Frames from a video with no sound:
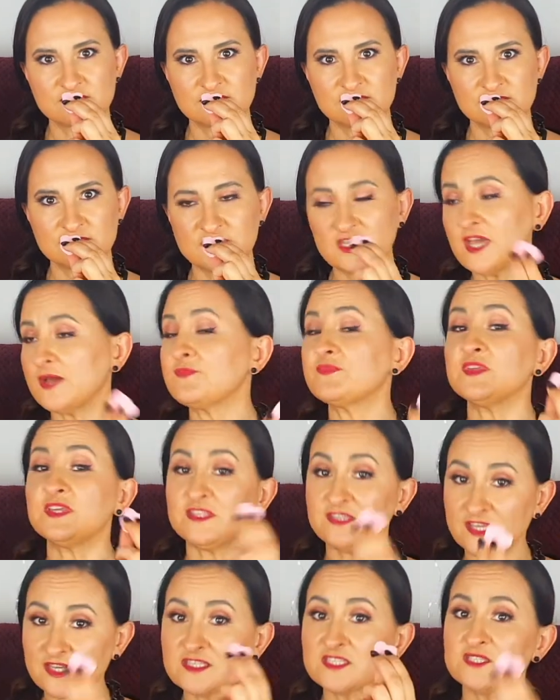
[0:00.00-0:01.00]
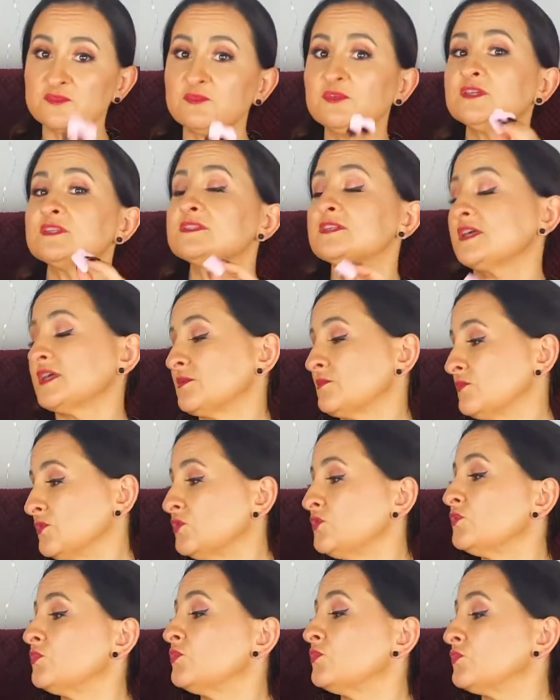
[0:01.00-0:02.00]
Yeah, it does smell like
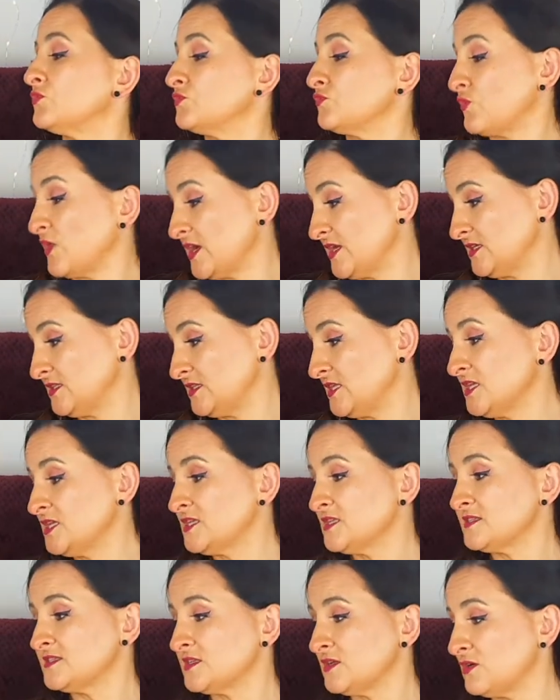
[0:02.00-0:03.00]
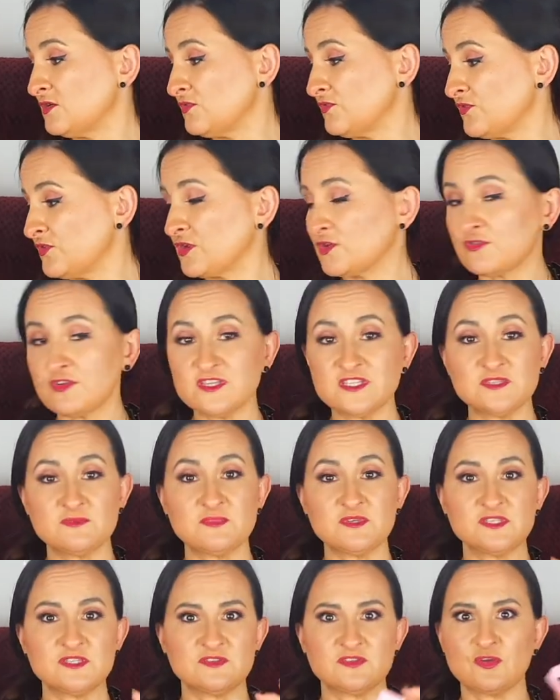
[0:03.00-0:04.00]
mulled wine. So for
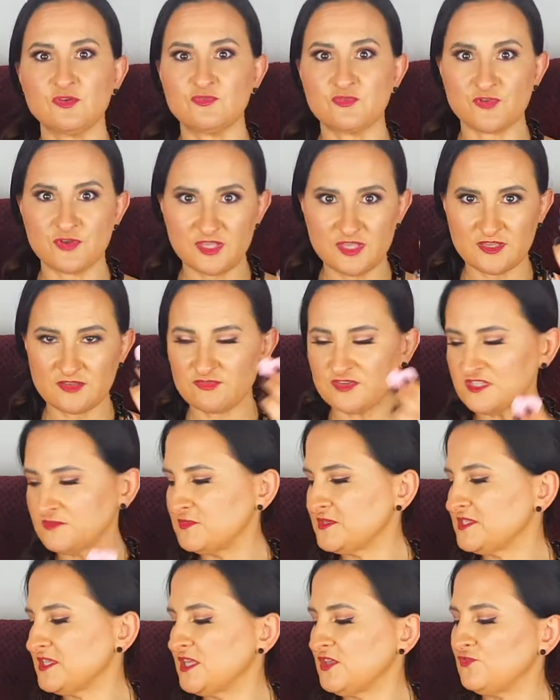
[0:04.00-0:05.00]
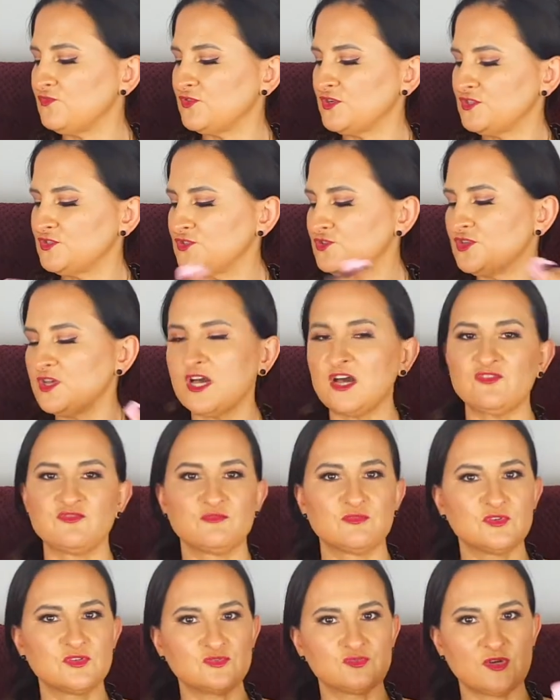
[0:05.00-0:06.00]
Christmas, no, for Christmas Eve, we do have
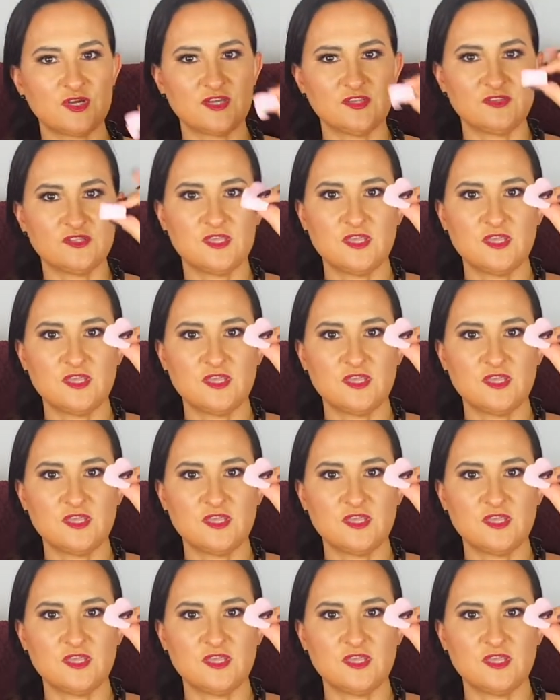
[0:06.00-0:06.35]
mulled wine